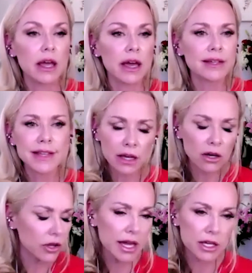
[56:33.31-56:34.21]
He's like, oh
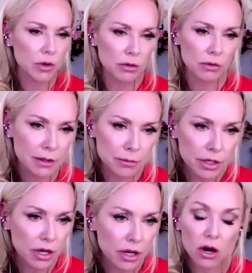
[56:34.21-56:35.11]
yeah, you want to write a
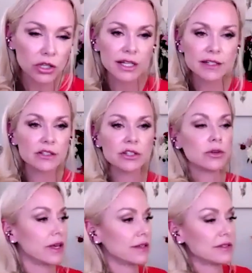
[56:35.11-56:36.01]
book? All you need to do
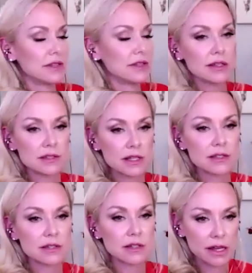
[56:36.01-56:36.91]
is this,
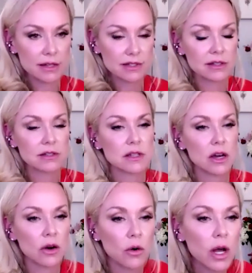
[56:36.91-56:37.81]
this, and this. And
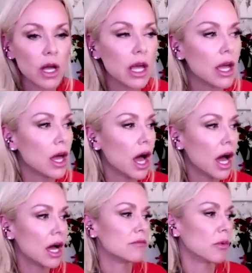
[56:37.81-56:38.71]
so
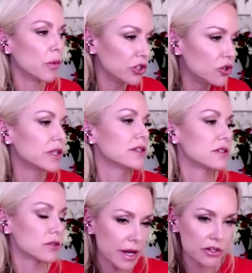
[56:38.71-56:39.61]
when you can
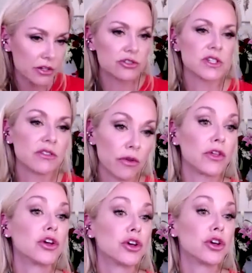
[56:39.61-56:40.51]
surround yourself
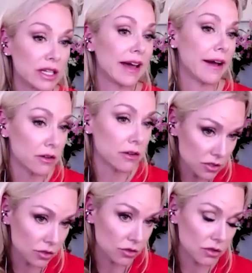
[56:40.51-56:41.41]
with good
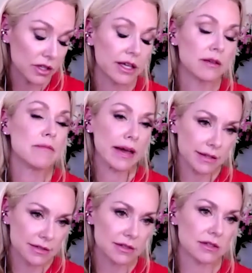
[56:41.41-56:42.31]
counsel, it
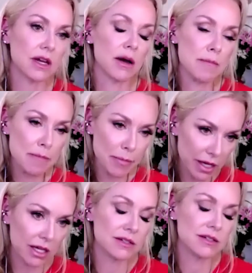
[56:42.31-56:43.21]
makes a
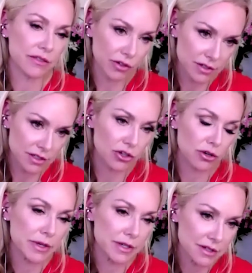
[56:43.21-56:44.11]
big difference in your
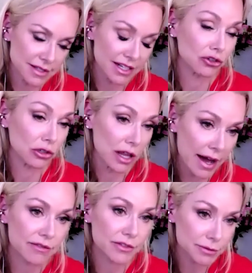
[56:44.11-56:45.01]
business and in your
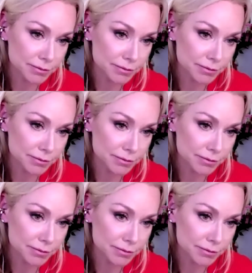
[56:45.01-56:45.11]
life.